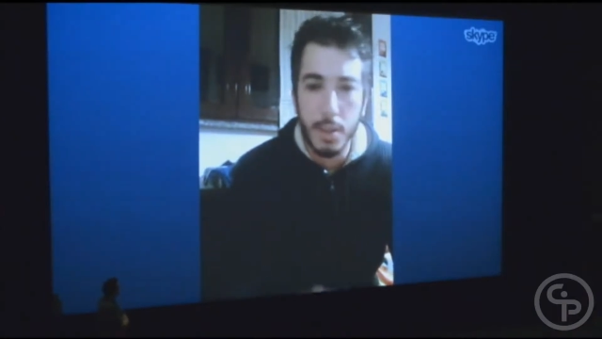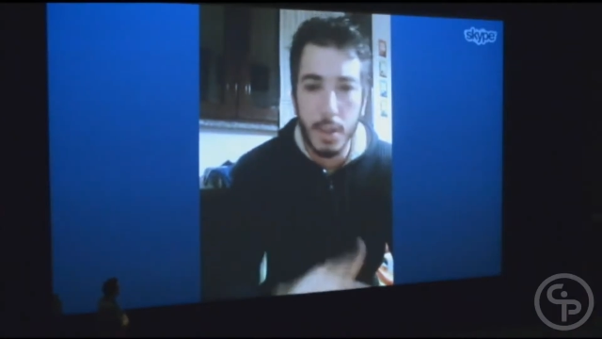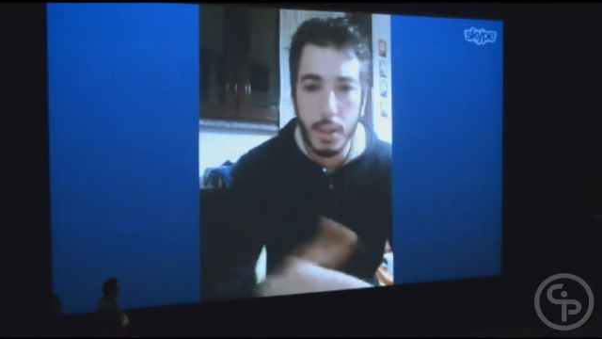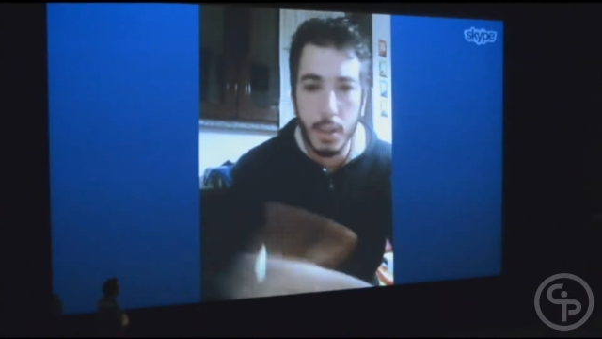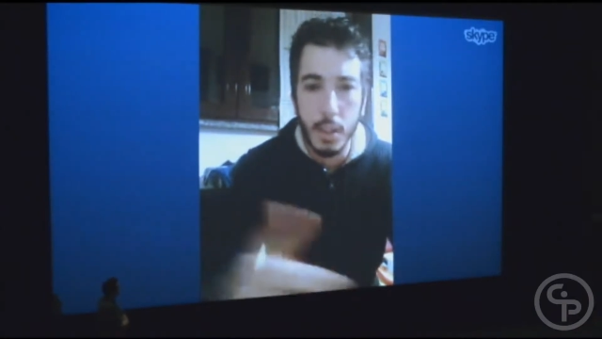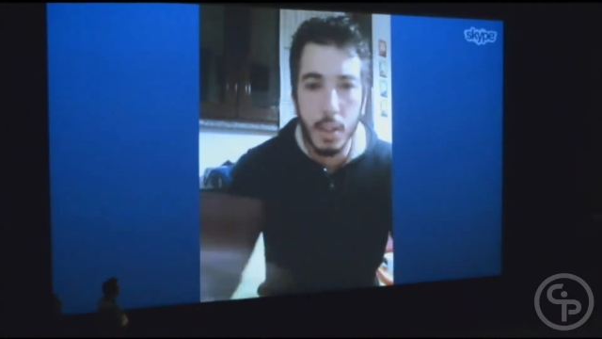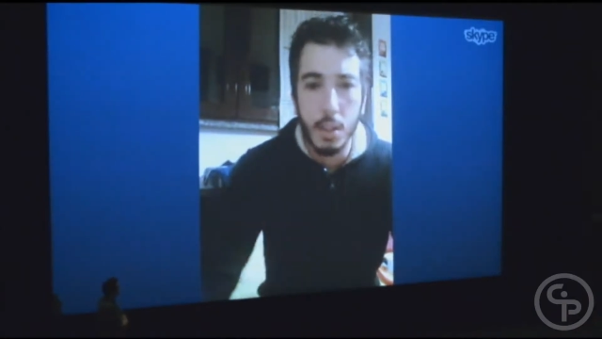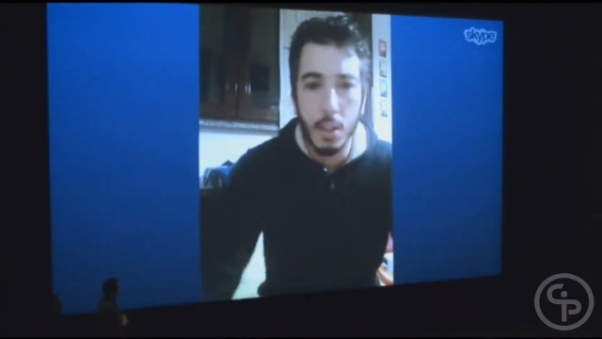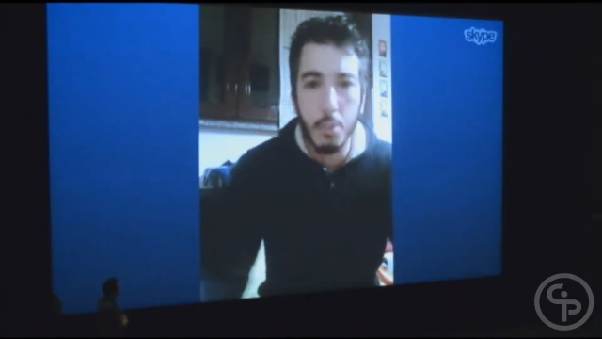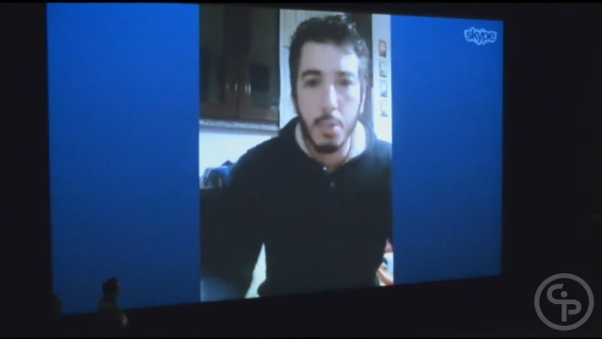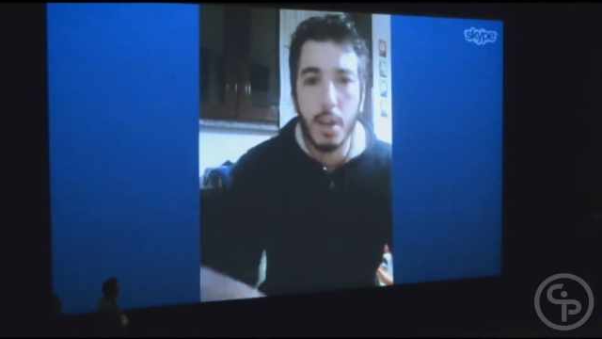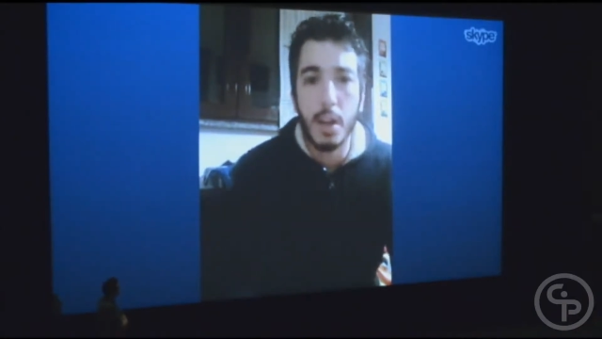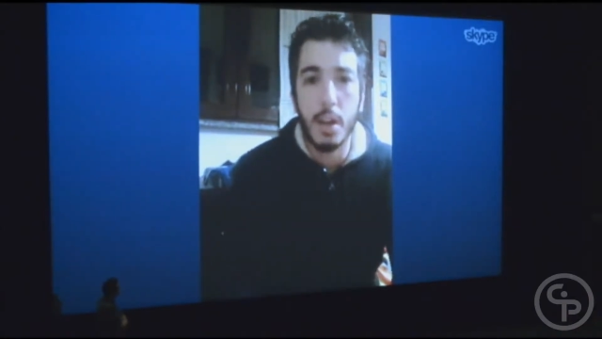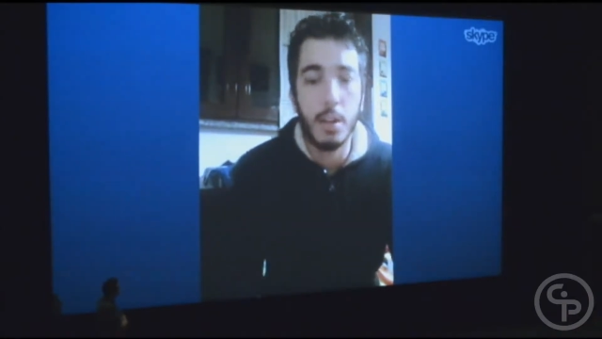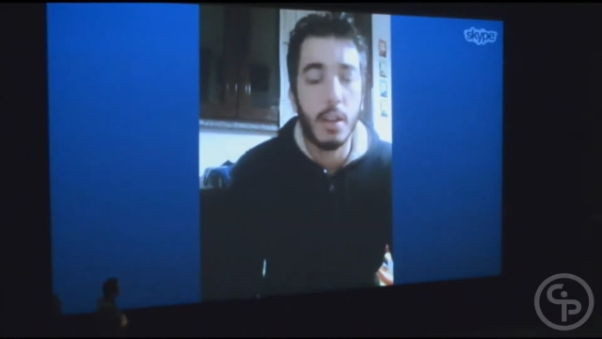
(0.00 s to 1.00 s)
sitting on a
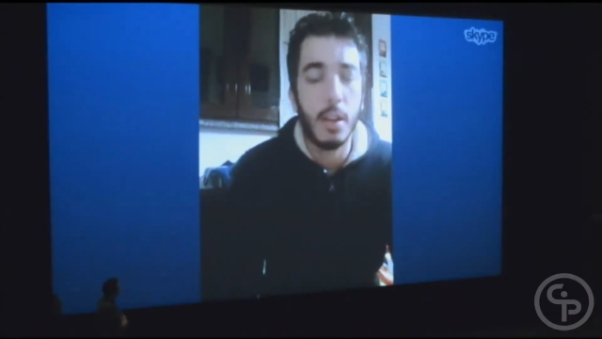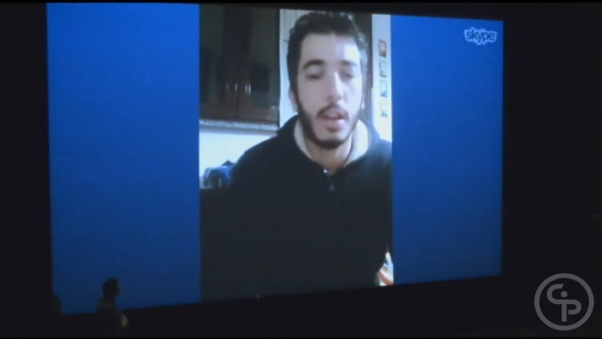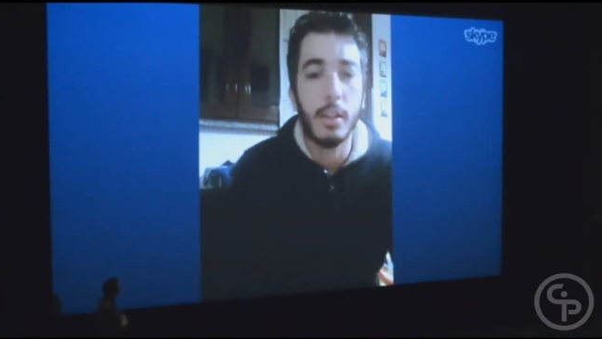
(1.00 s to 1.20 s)
bar,